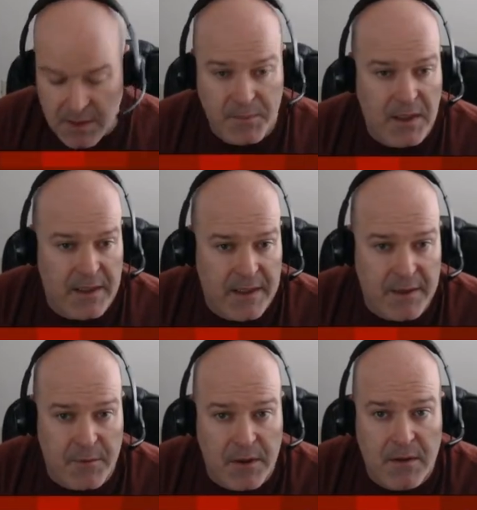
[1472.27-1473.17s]
it up kind of
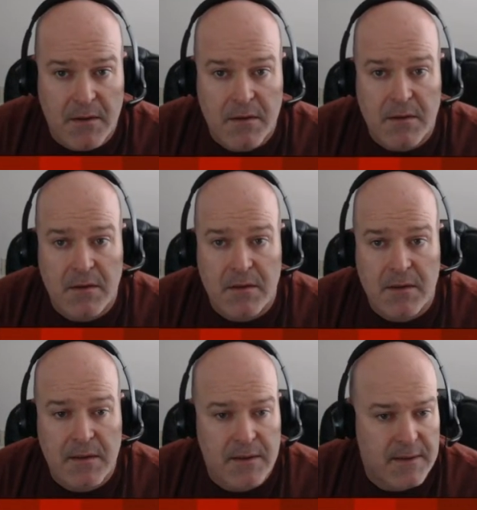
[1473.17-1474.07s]
anywhere.
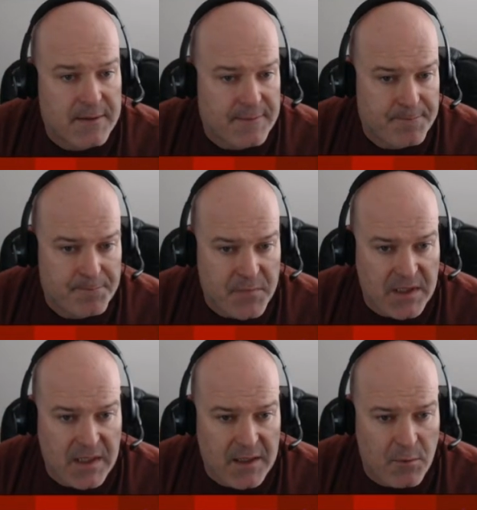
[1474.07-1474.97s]

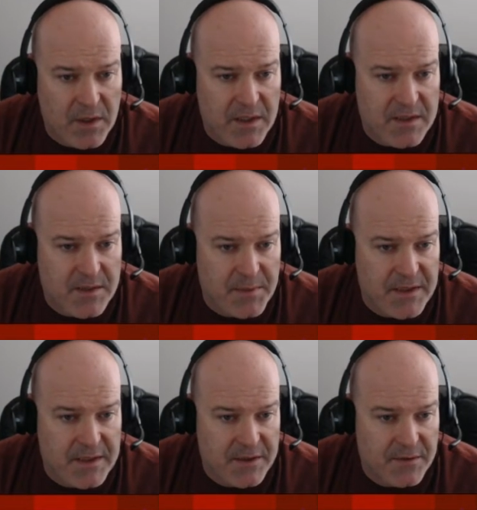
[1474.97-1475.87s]
But I kind of wanted it to
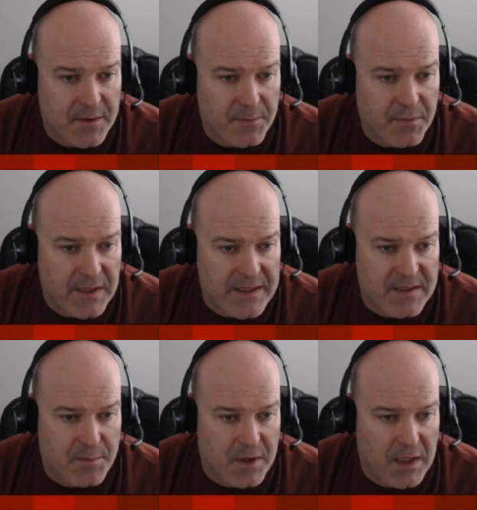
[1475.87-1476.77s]
be near the plate
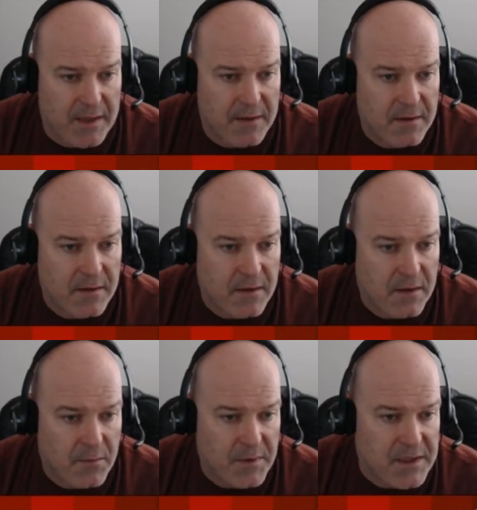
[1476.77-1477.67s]
supply.
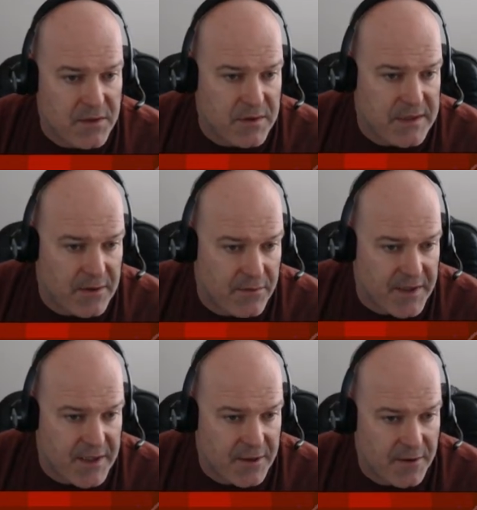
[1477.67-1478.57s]
We can do it down
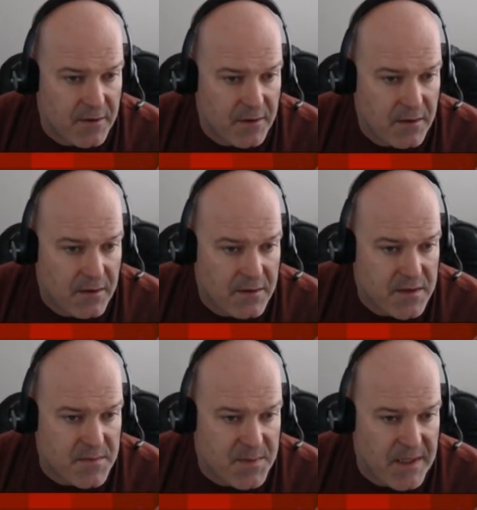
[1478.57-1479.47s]
over here.
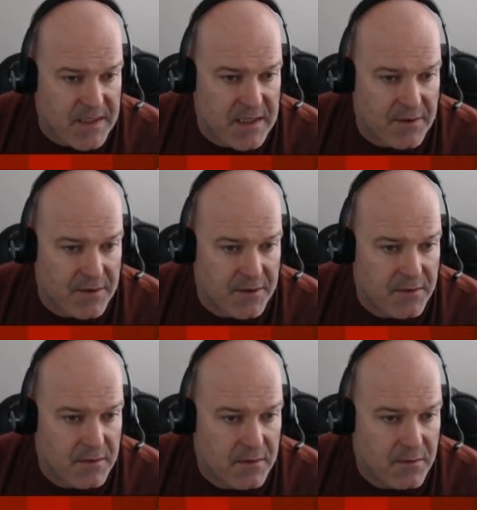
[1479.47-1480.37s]
Some space down
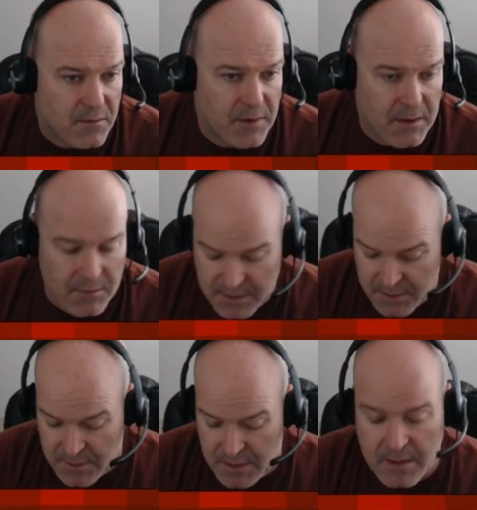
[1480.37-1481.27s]
here where we're not really doing